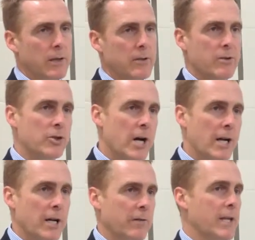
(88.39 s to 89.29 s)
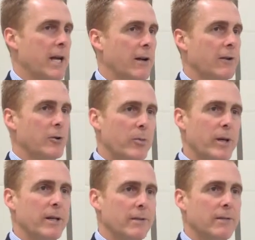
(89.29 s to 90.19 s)
kids are shot out of a cannon a little
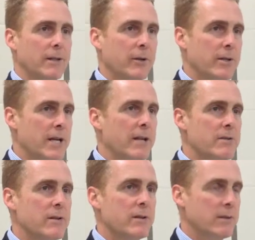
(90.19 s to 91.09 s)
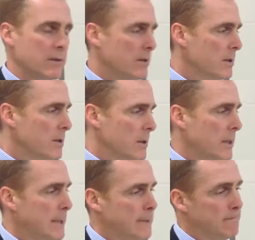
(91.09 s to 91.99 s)
bit, and then they're intense, and
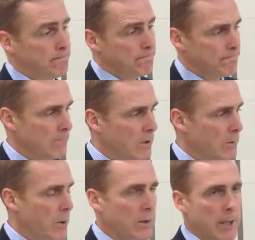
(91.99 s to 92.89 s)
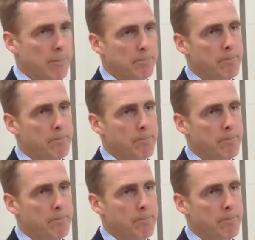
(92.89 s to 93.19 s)
um, you know, it's part of the game.